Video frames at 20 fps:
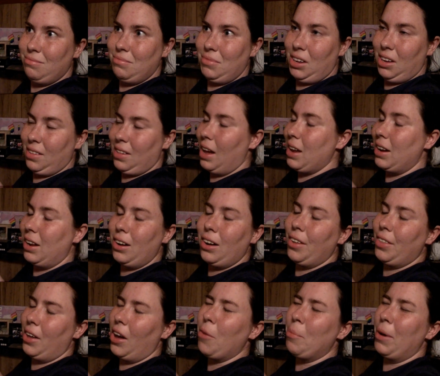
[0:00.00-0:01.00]
Because I need
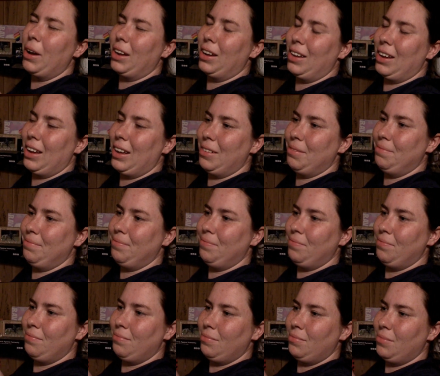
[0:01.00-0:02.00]
all the help I can get.
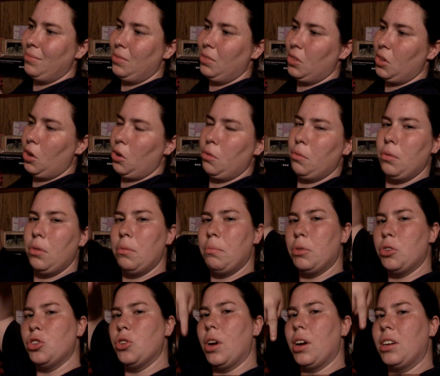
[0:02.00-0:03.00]
So
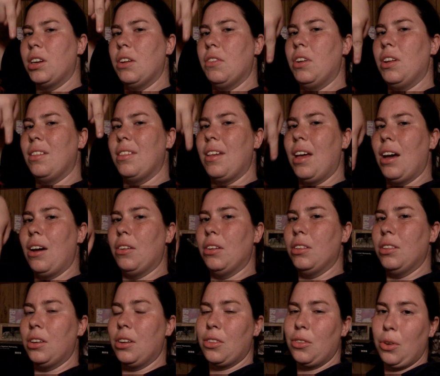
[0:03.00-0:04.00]
put your activities down
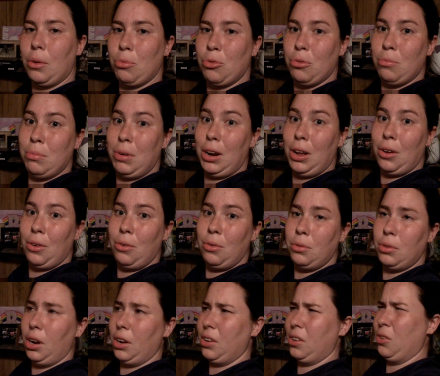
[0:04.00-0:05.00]
in the description below.
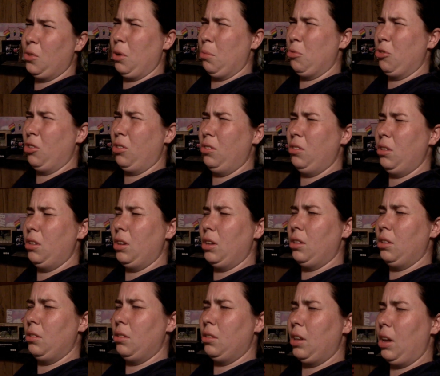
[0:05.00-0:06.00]
Not description.
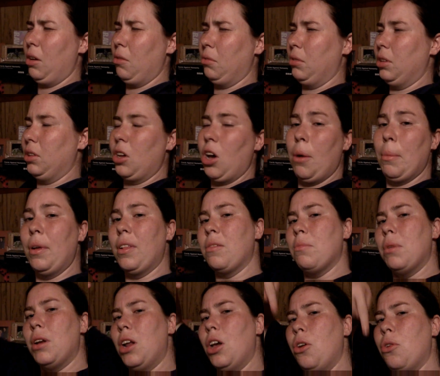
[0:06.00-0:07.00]
Down in the comments
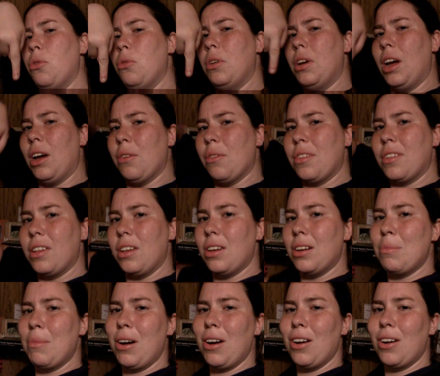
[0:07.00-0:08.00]
below. And I will see you
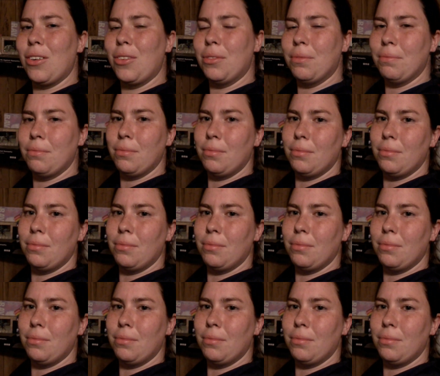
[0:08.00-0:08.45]
tomorrow.